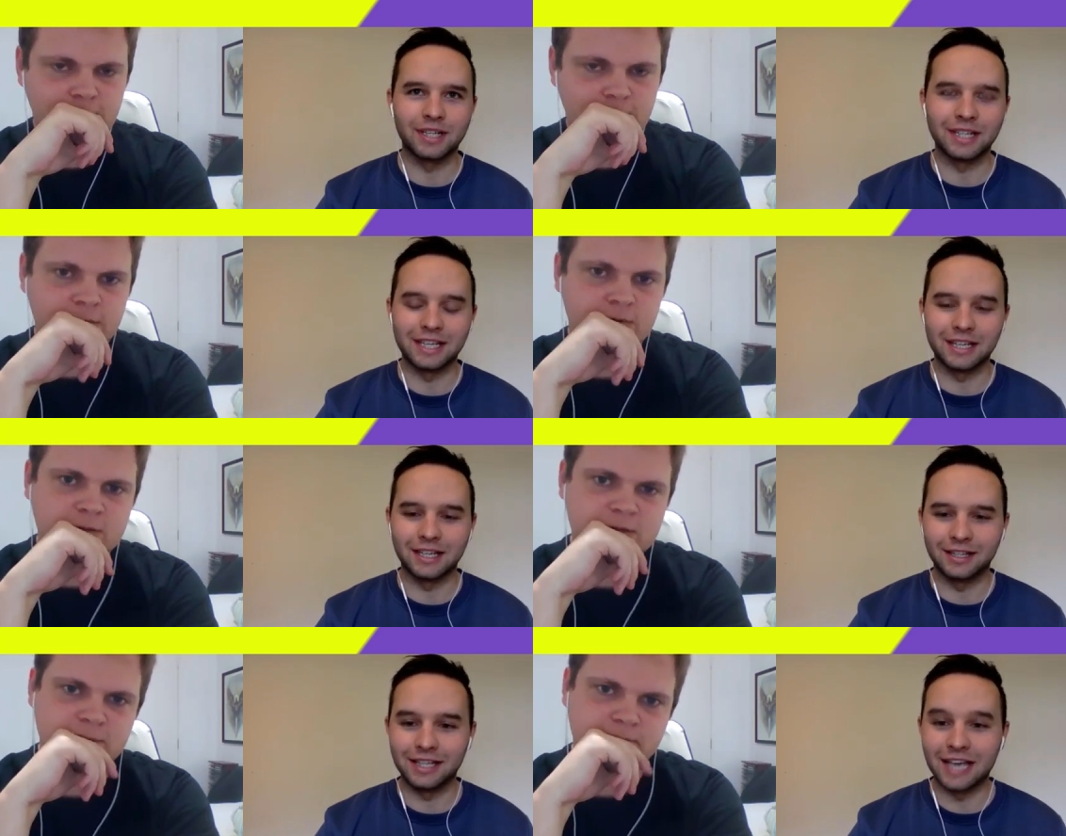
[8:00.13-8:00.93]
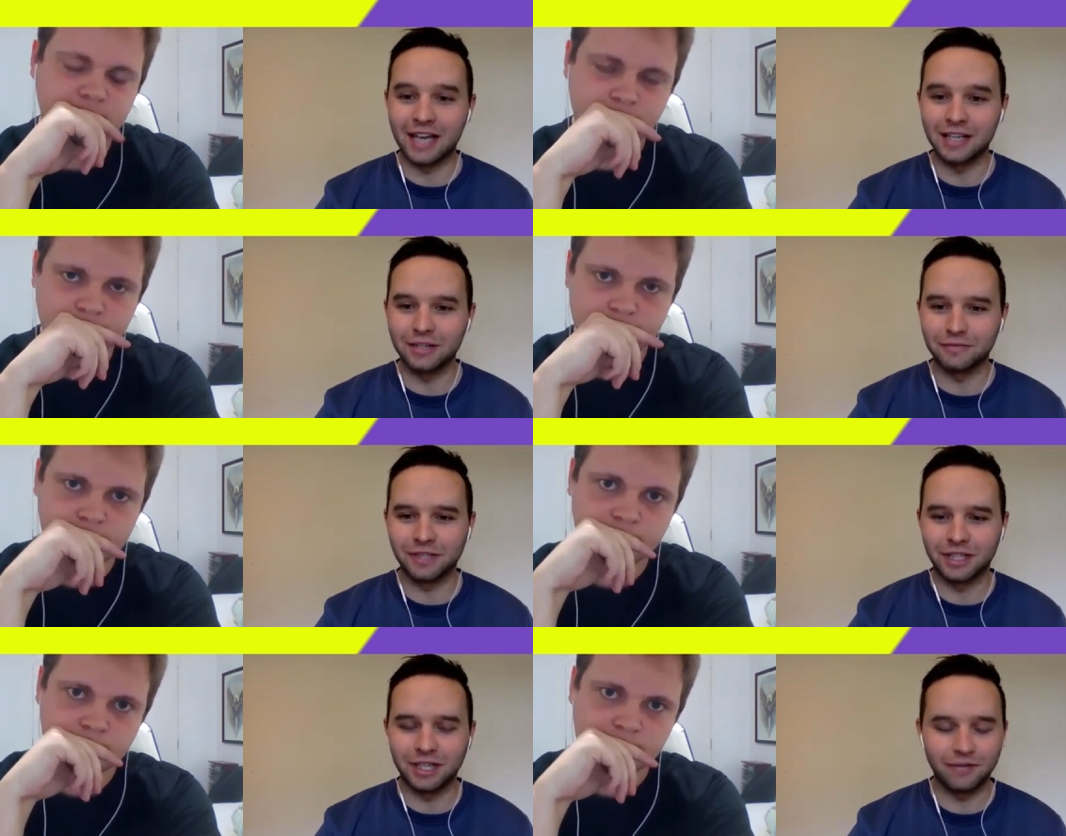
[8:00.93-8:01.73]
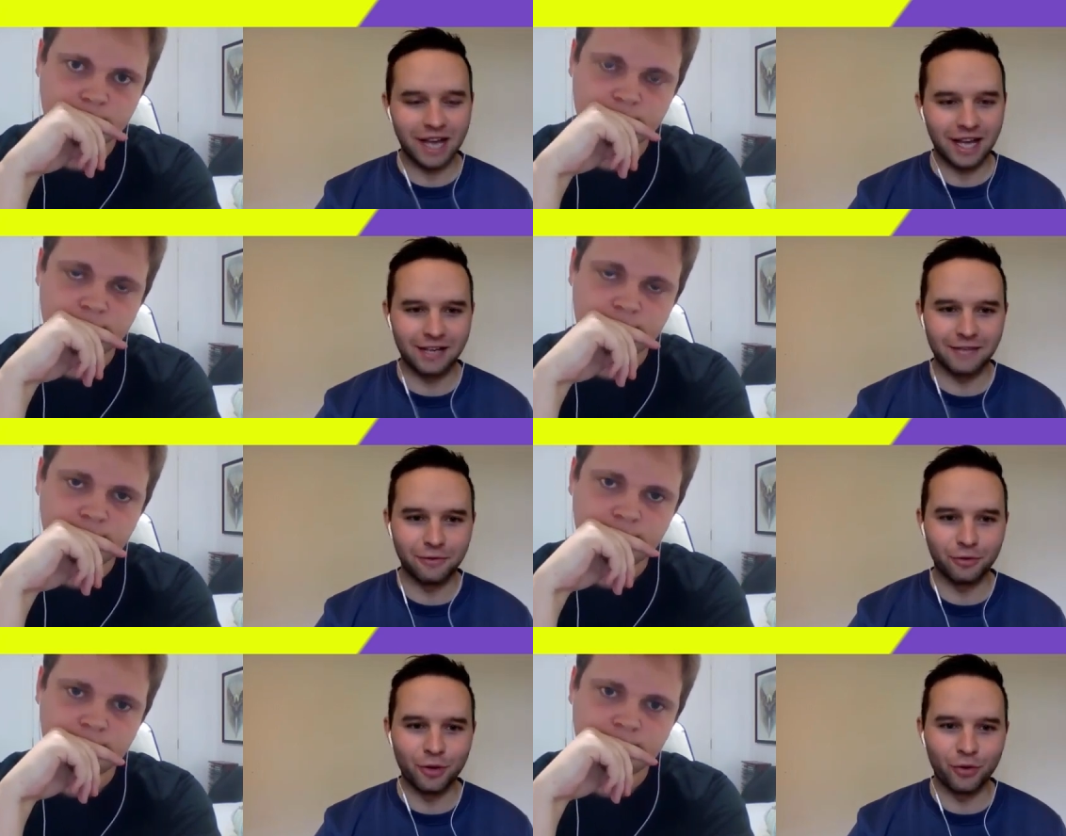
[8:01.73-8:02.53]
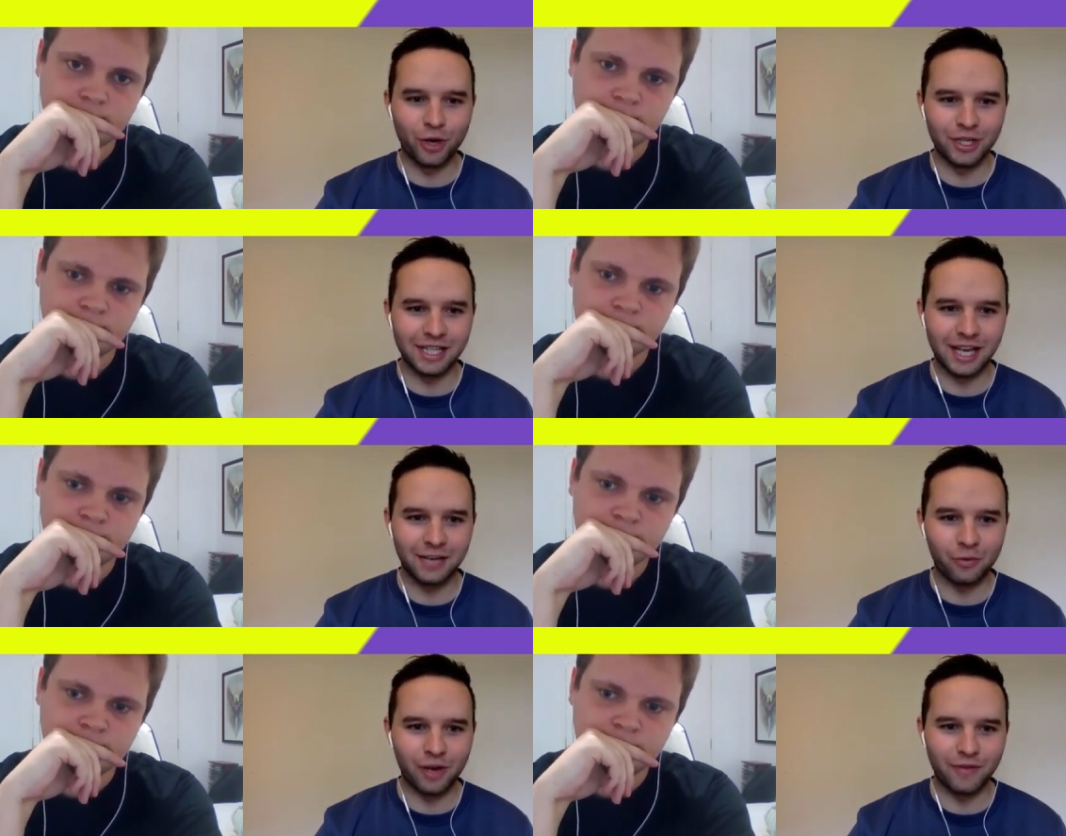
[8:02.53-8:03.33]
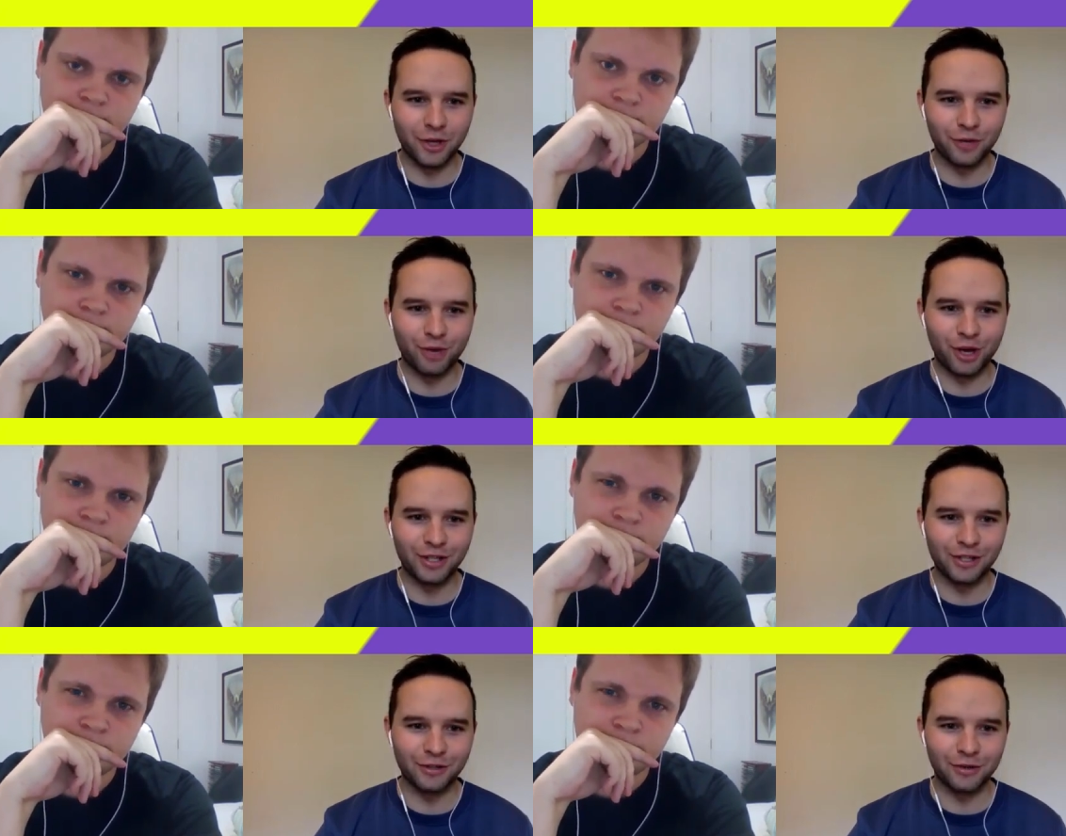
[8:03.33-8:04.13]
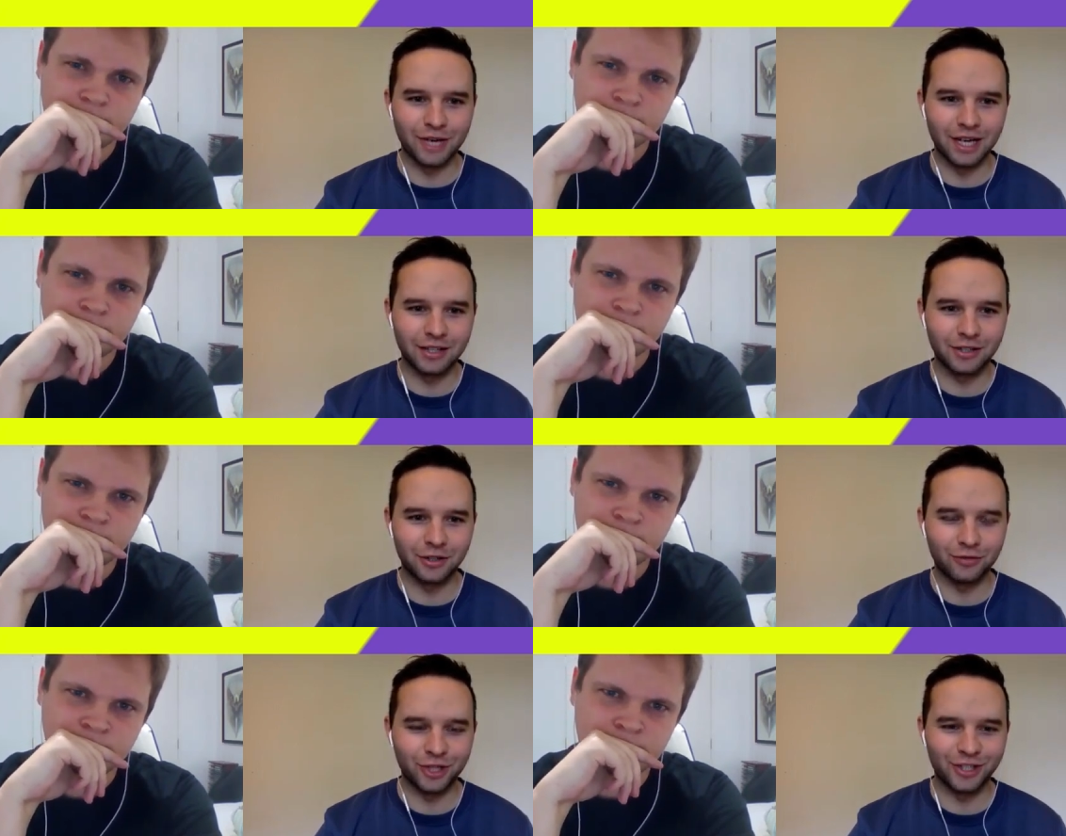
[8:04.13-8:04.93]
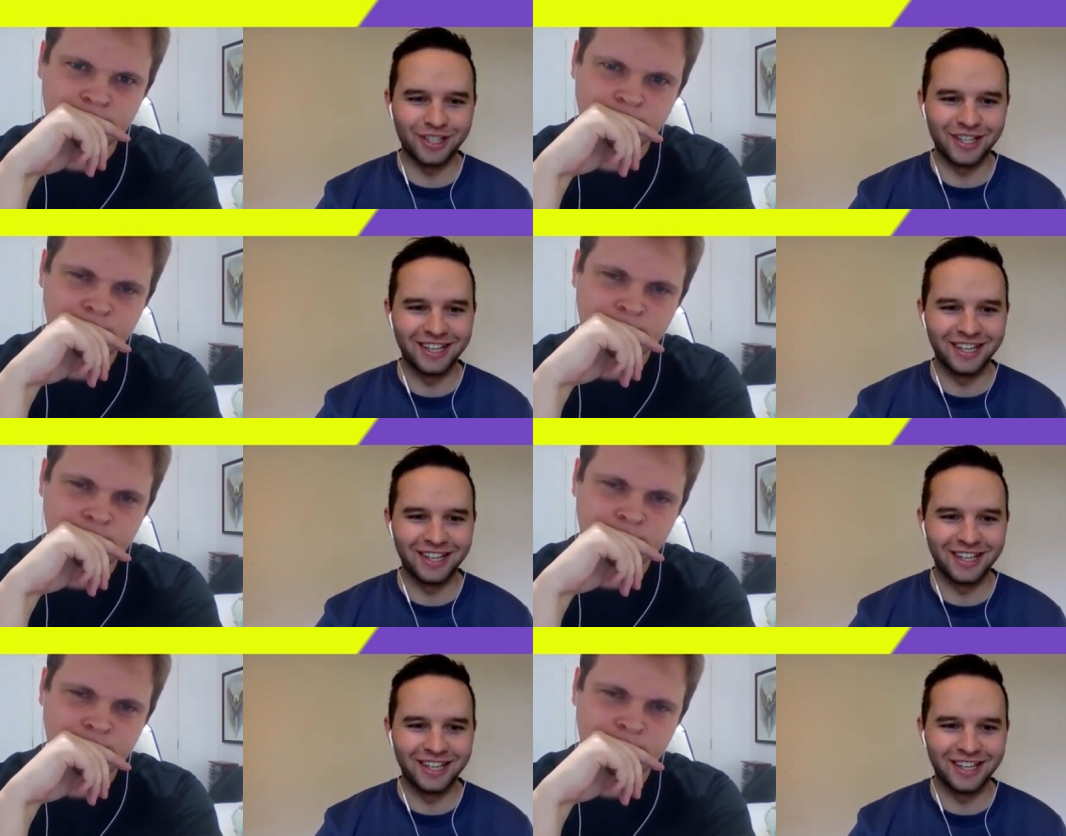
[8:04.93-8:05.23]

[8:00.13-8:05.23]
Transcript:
Speaker 1: the, the end of Kvyat in Formula One? Is that waving goodbye to uh, to the Russian?